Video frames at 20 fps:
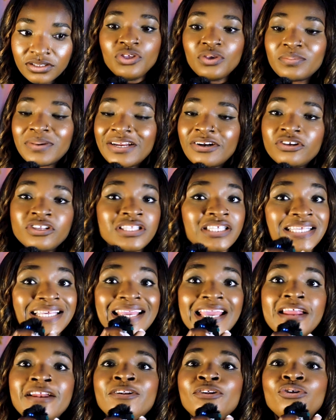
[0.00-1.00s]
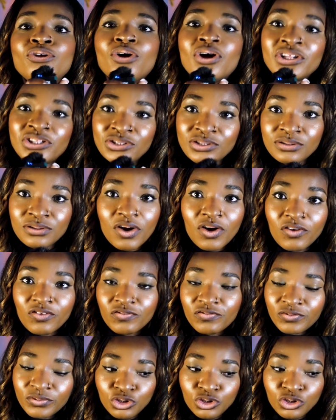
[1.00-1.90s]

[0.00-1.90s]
You might not see a lot of